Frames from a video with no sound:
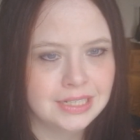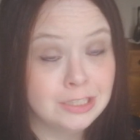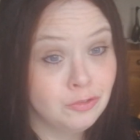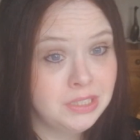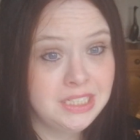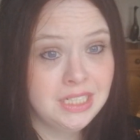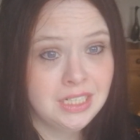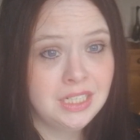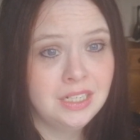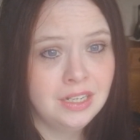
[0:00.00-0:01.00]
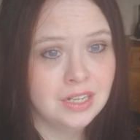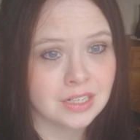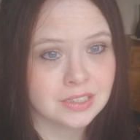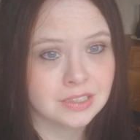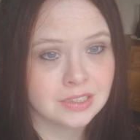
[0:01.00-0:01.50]
It's
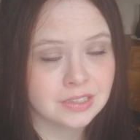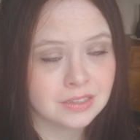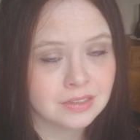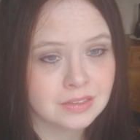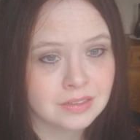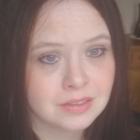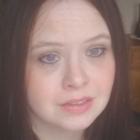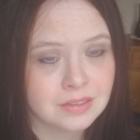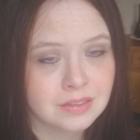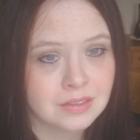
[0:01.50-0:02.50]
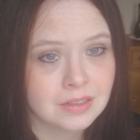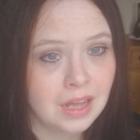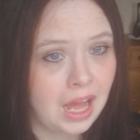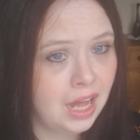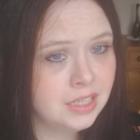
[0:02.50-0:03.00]
ridiculous.
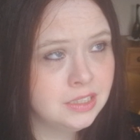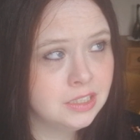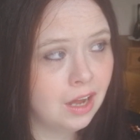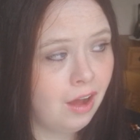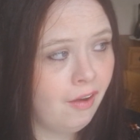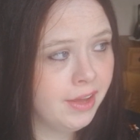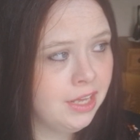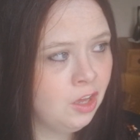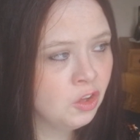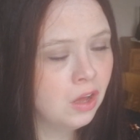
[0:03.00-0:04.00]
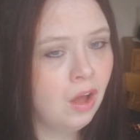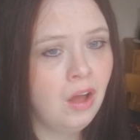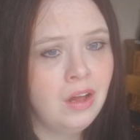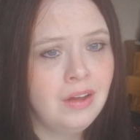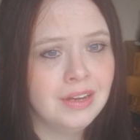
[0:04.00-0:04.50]
And I
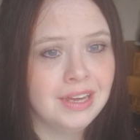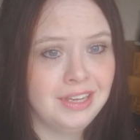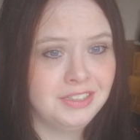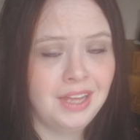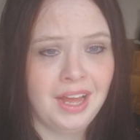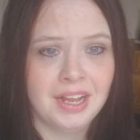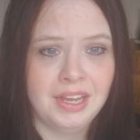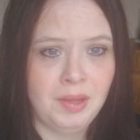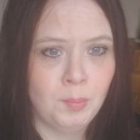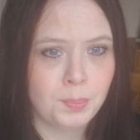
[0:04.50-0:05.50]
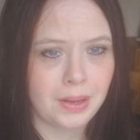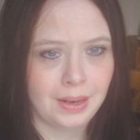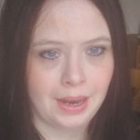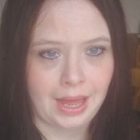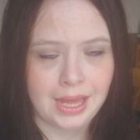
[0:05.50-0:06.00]
can't exactly
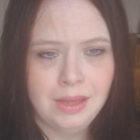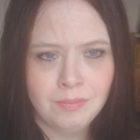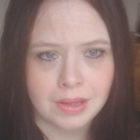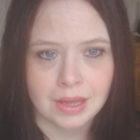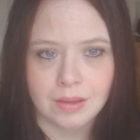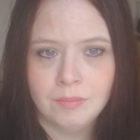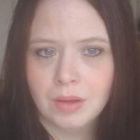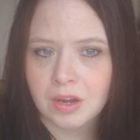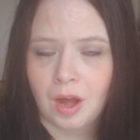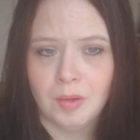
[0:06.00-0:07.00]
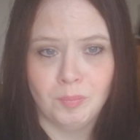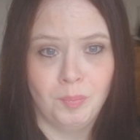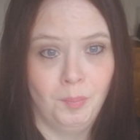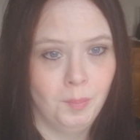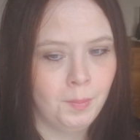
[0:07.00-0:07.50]
blame him. I
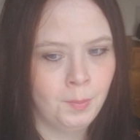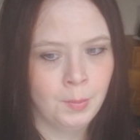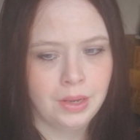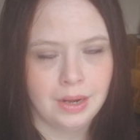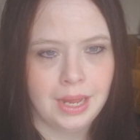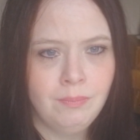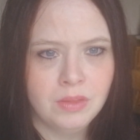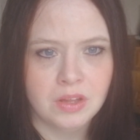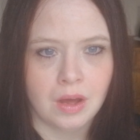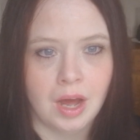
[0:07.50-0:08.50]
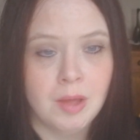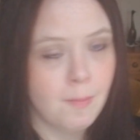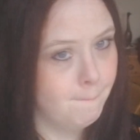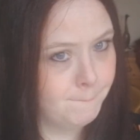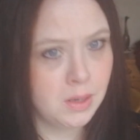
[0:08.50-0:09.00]
can't blame the guy,
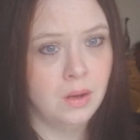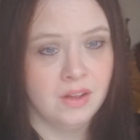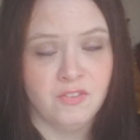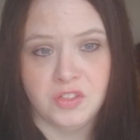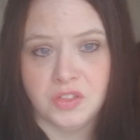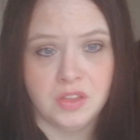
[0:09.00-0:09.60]
but